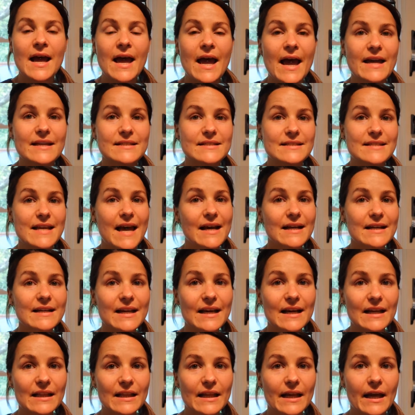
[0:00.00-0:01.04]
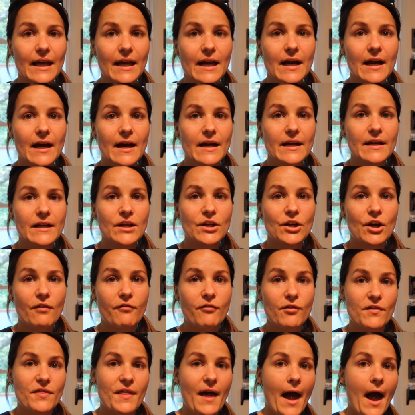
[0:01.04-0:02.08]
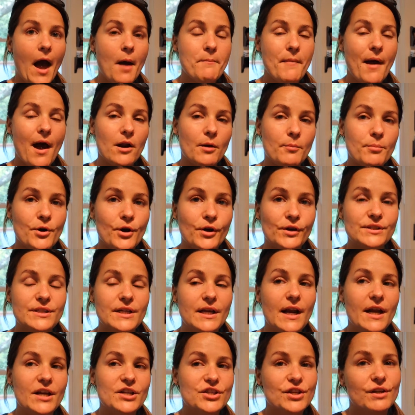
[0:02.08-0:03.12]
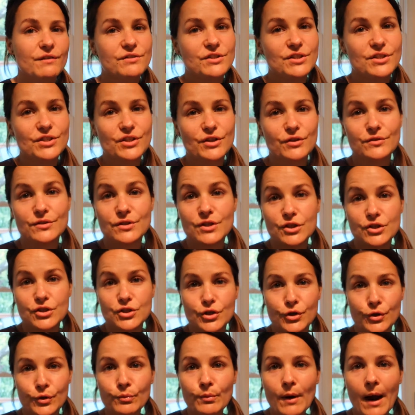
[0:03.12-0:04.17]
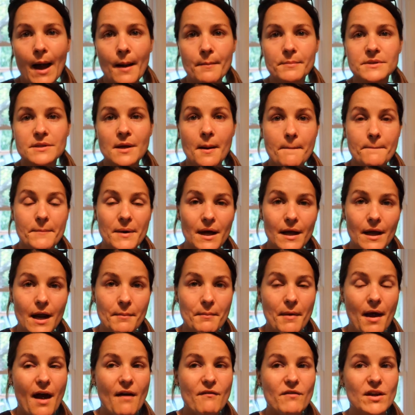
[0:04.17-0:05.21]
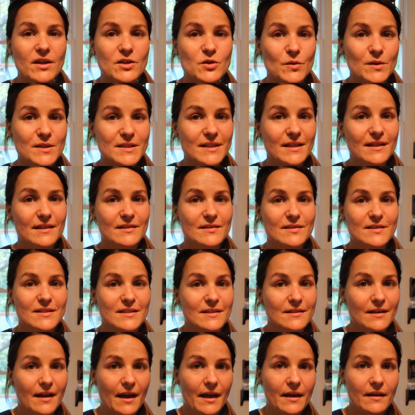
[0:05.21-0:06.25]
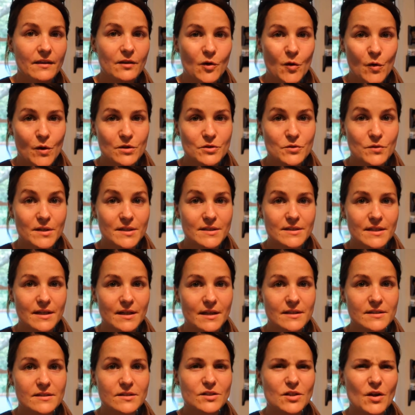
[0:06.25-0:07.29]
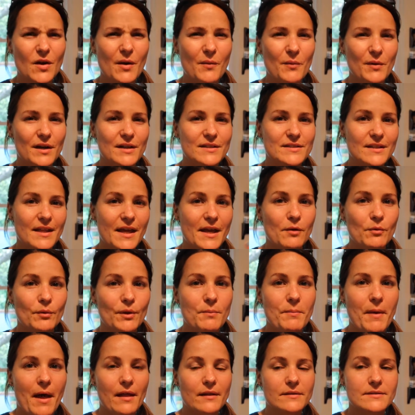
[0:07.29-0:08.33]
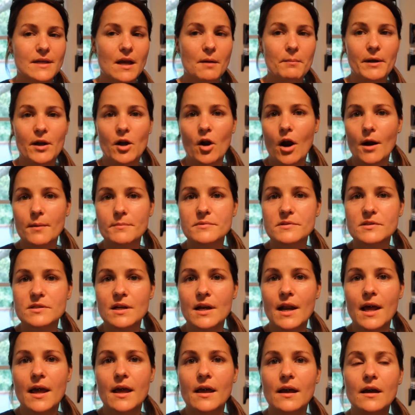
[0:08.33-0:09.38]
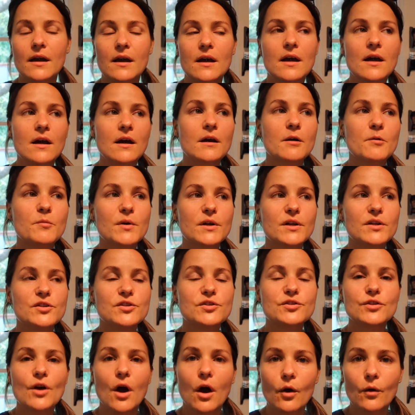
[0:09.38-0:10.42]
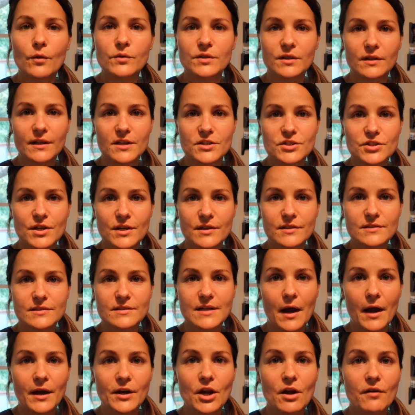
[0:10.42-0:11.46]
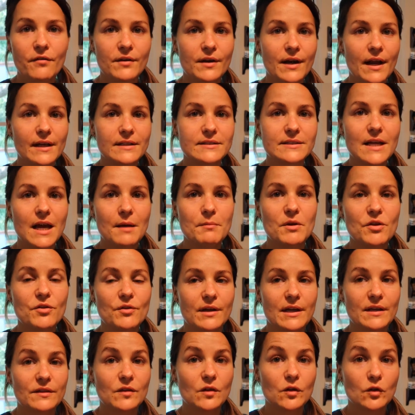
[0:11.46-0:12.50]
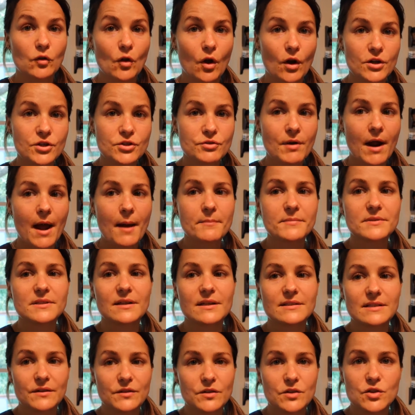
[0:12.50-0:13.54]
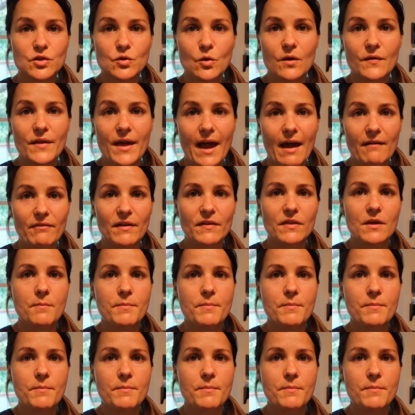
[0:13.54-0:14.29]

And technically, you know, for that amount of protein, I should have just used 2 wraps, but I'm having tortillas tonight, the corn tortillas, so I wanted to like really balance out my carbs today. but so delicious. Now I know for next time, either get the large wraps, because at the store they have like the